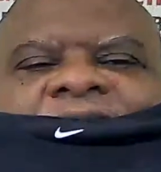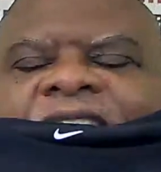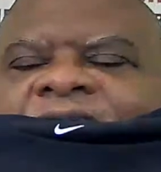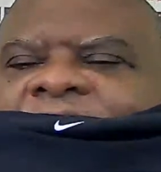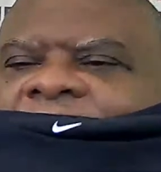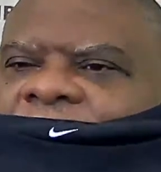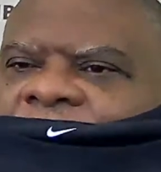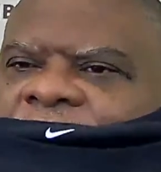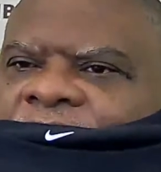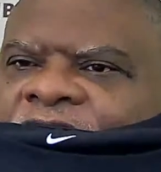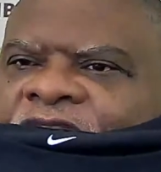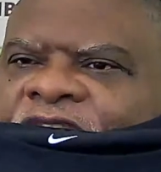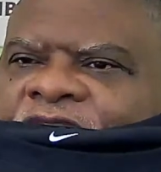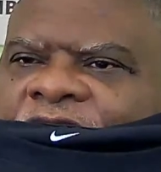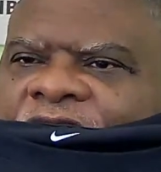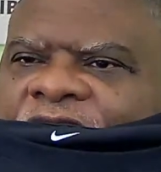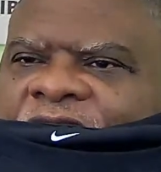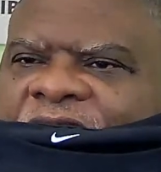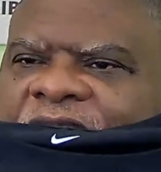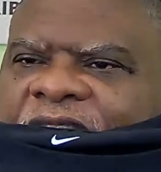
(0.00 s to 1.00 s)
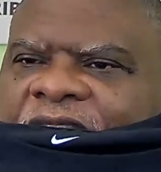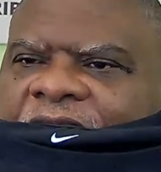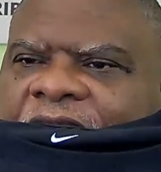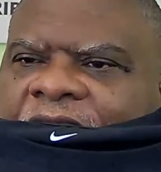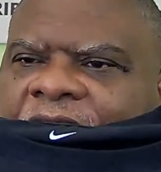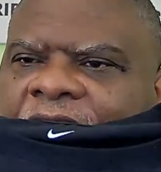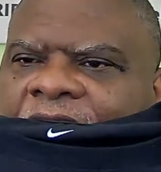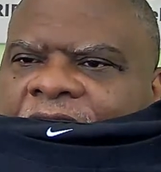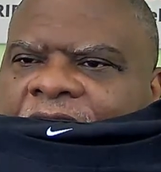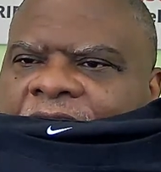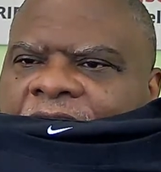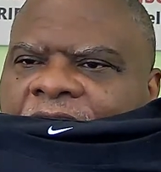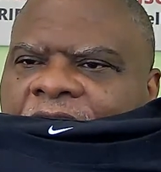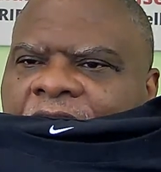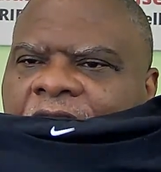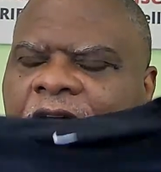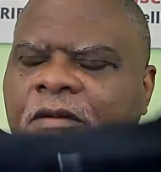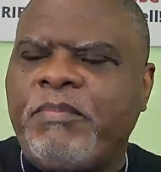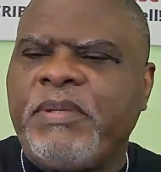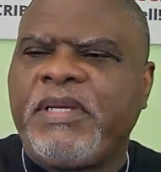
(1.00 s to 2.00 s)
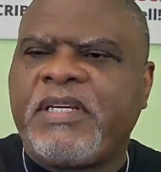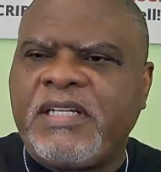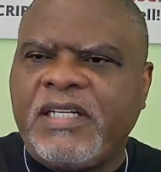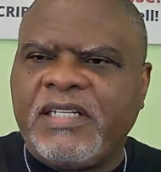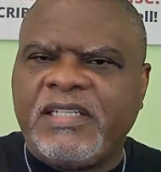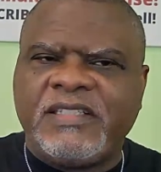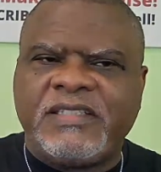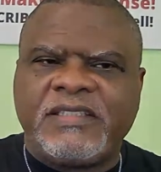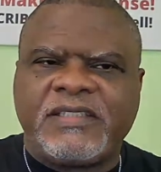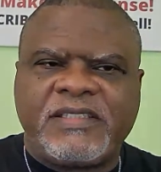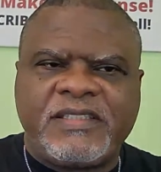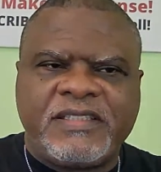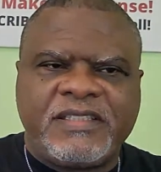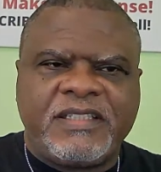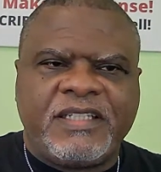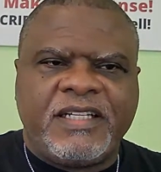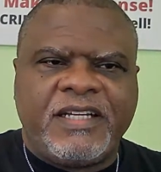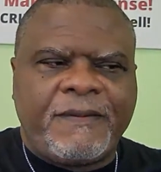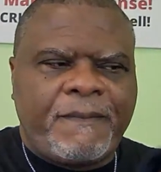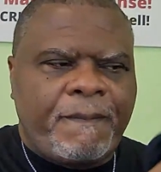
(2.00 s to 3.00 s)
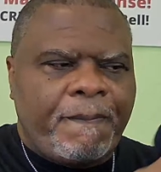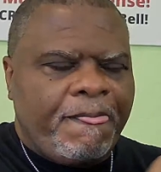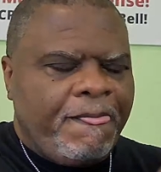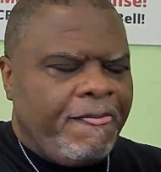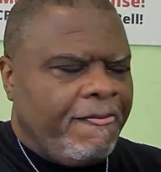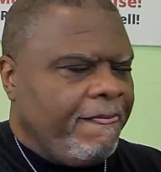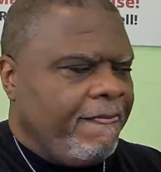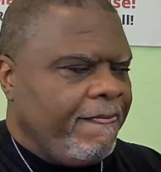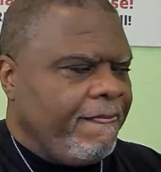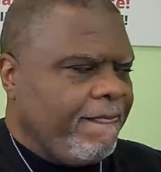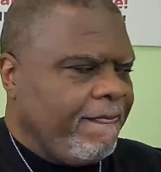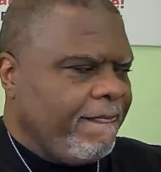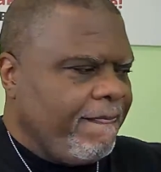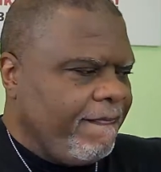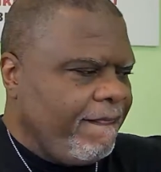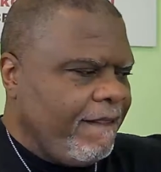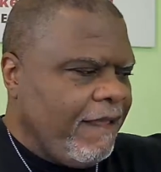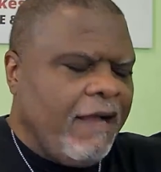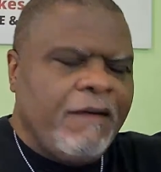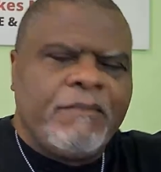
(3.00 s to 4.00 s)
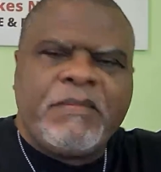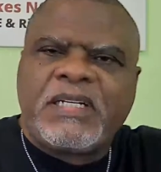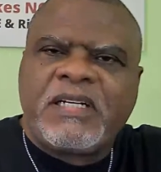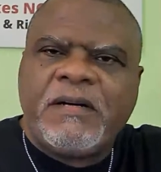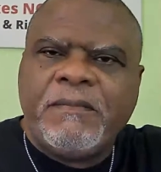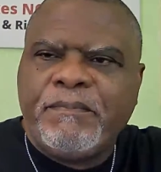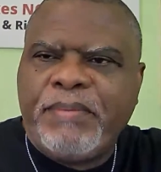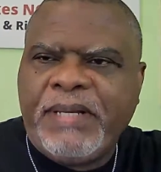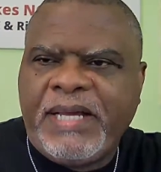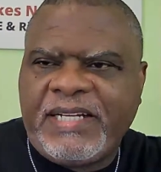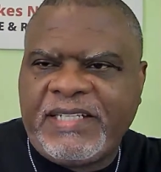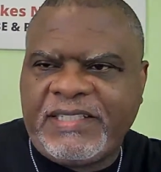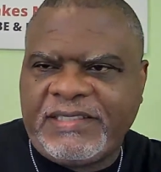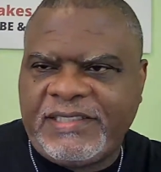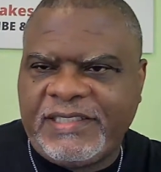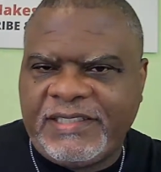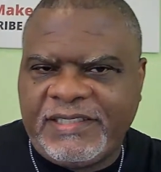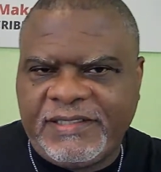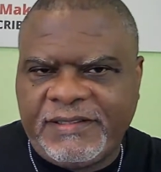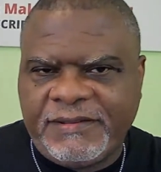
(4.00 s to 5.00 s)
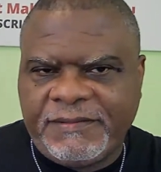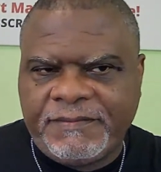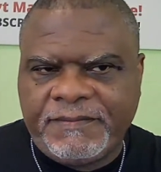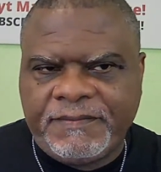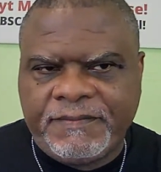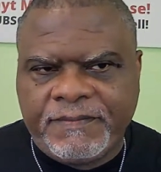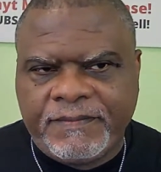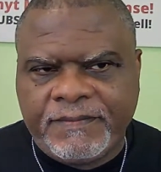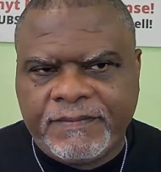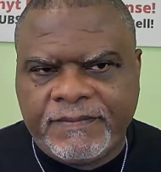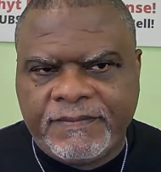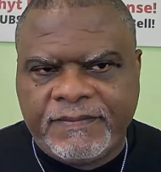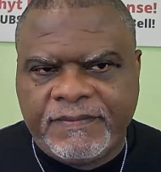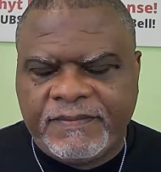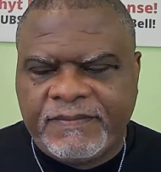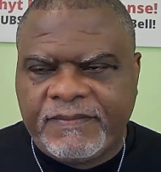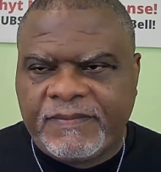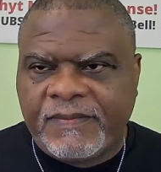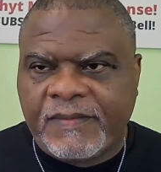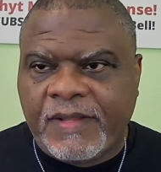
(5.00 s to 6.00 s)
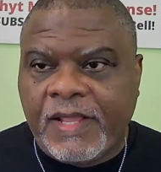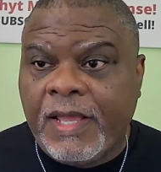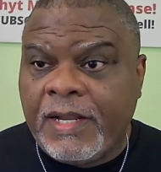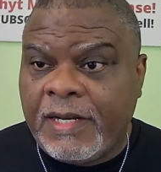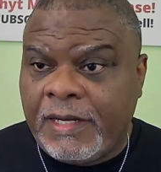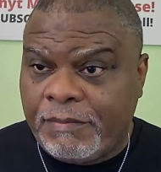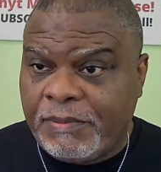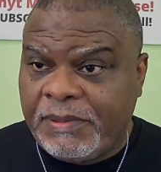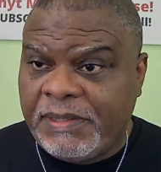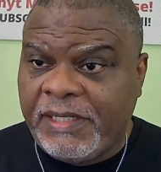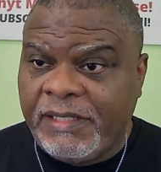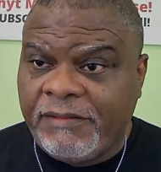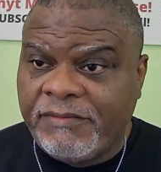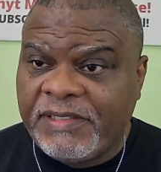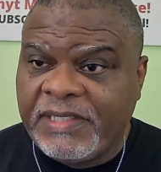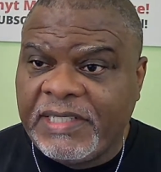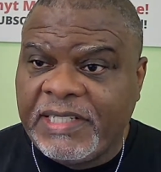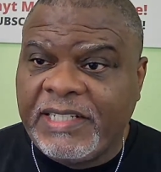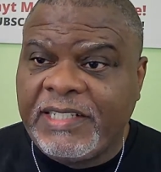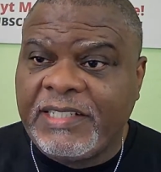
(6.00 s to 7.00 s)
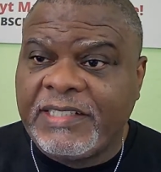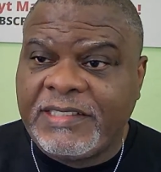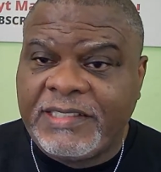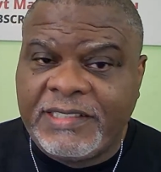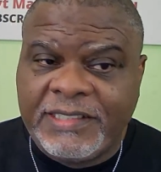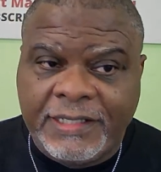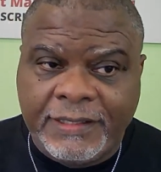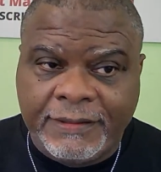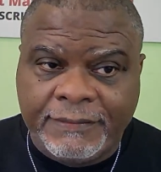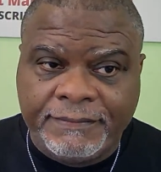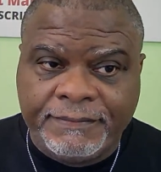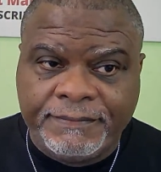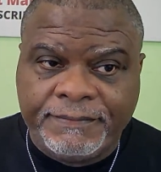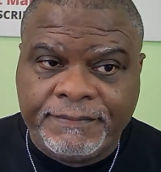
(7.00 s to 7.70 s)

State jersey because I'm a competitor and I believe in leadership.